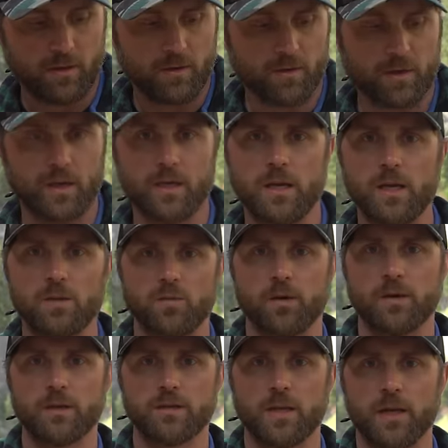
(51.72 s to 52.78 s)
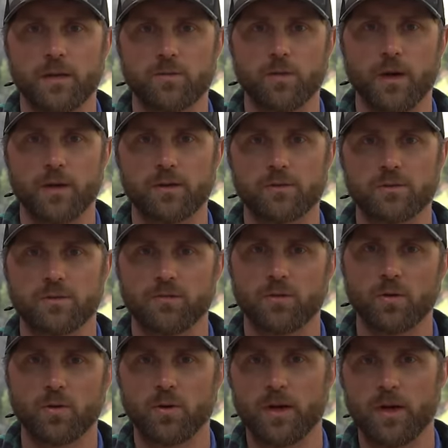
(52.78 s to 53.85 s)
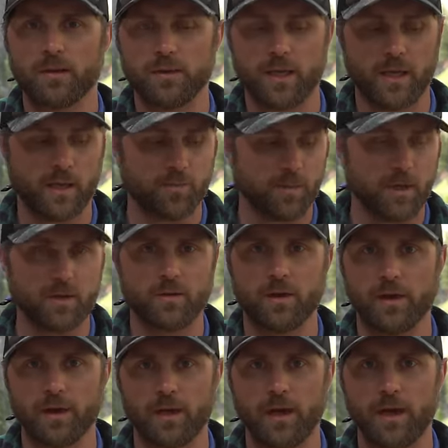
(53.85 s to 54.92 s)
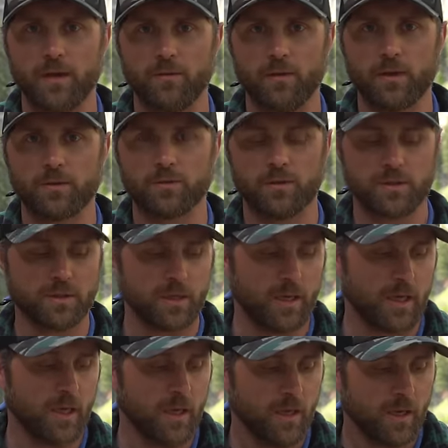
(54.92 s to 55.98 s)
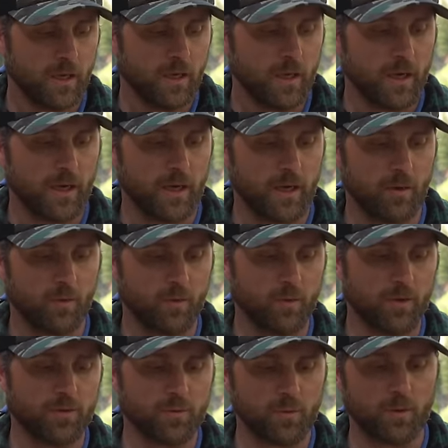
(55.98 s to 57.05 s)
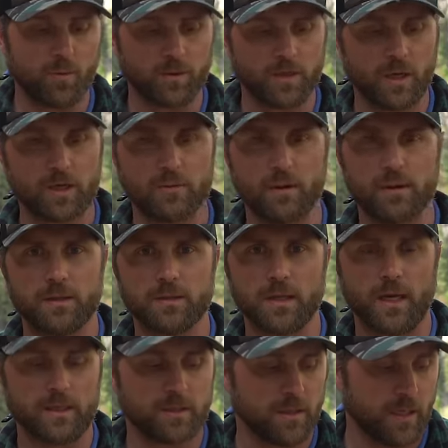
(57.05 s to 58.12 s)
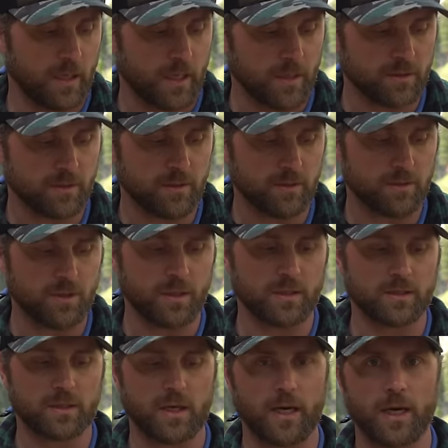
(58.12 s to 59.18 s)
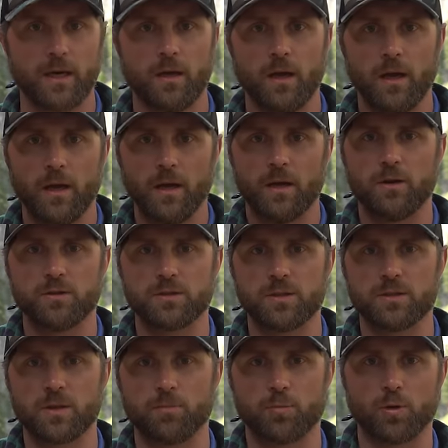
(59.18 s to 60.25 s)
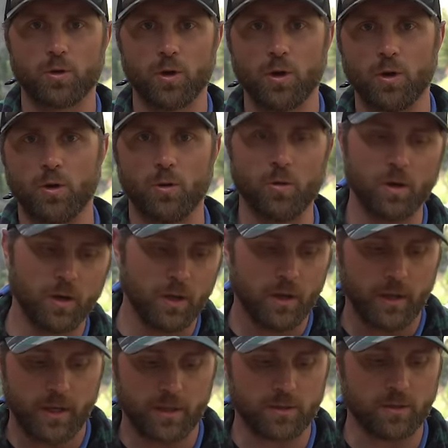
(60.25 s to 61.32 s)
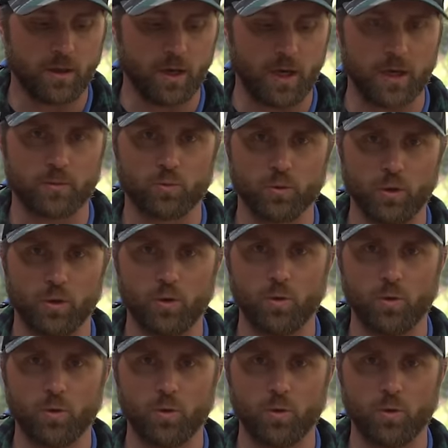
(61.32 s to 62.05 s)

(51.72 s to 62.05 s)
you're gonna need one of these hand grinders if you're going out camping, you're not gonna have electricity. Uh, we went through, we talked about the Zassenhaus, the GSI. Here's just a pro and con real